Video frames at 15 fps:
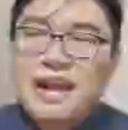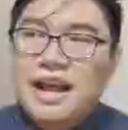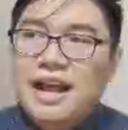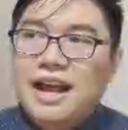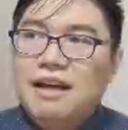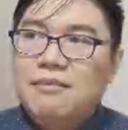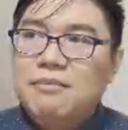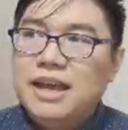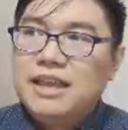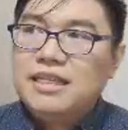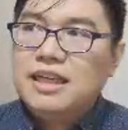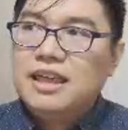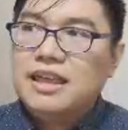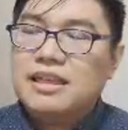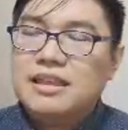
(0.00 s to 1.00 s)
I
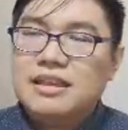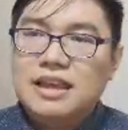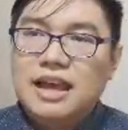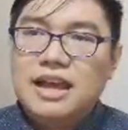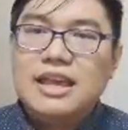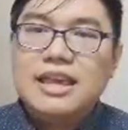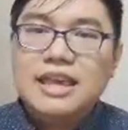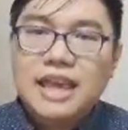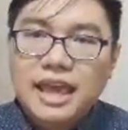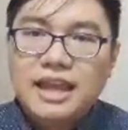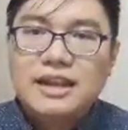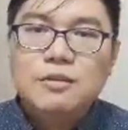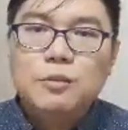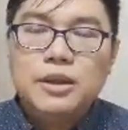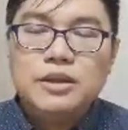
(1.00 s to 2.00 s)
think
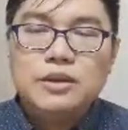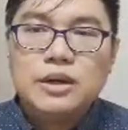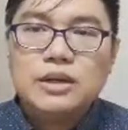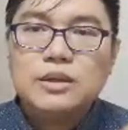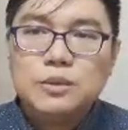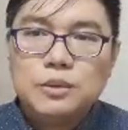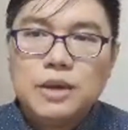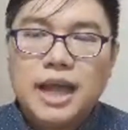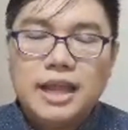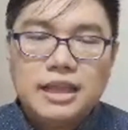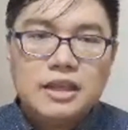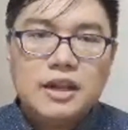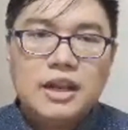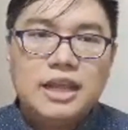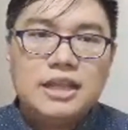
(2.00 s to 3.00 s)
again, when you are too
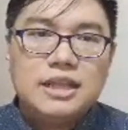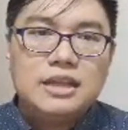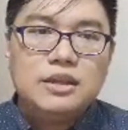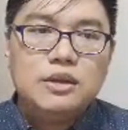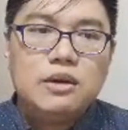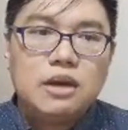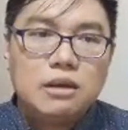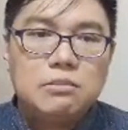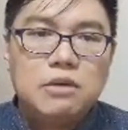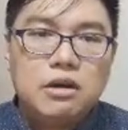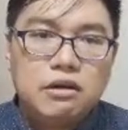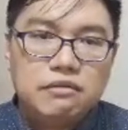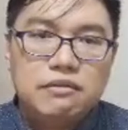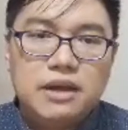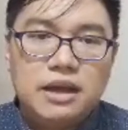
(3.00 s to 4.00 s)
calculated, you come
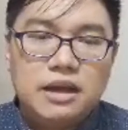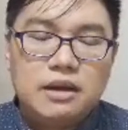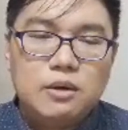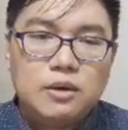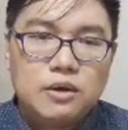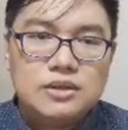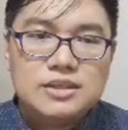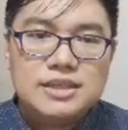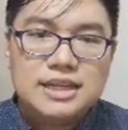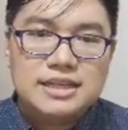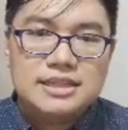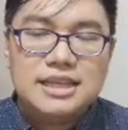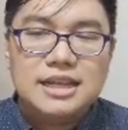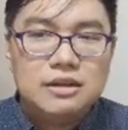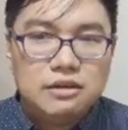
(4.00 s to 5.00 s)
off across
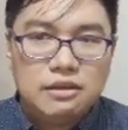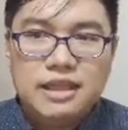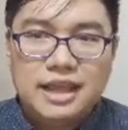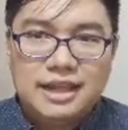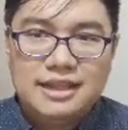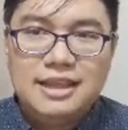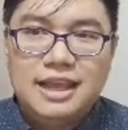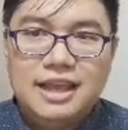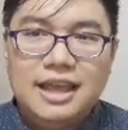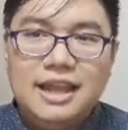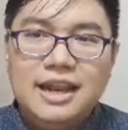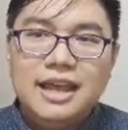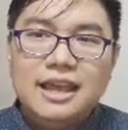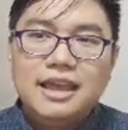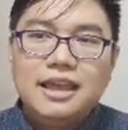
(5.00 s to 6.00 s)
as inauthentic. And
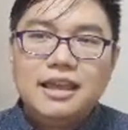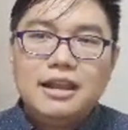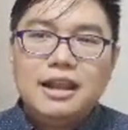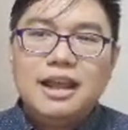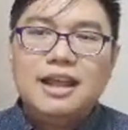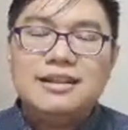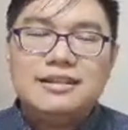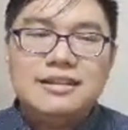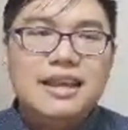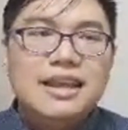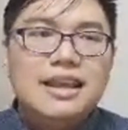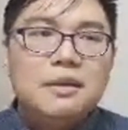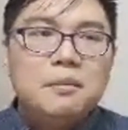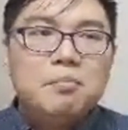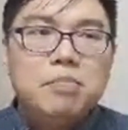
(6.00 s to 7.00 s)
and
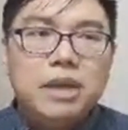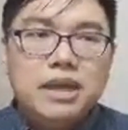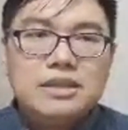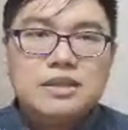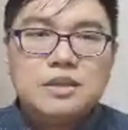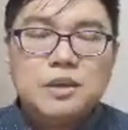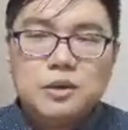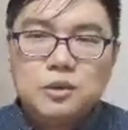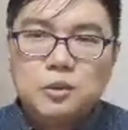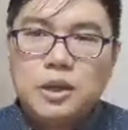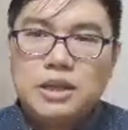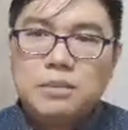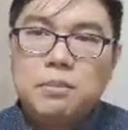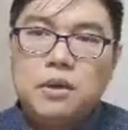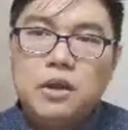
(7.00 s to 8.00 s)
based on
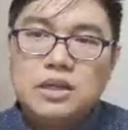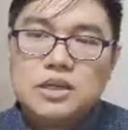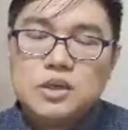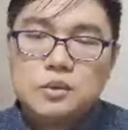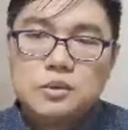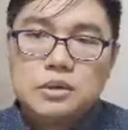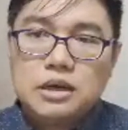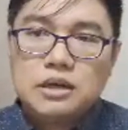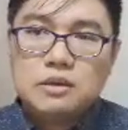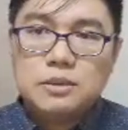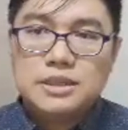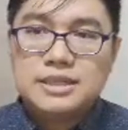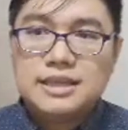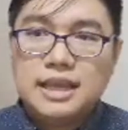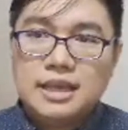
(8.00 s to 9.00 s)
what Paula Shugart
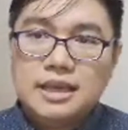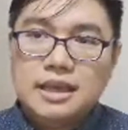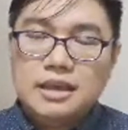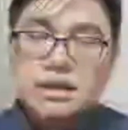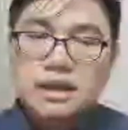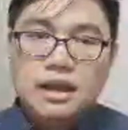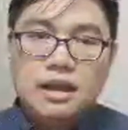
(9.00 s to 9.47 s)
was saying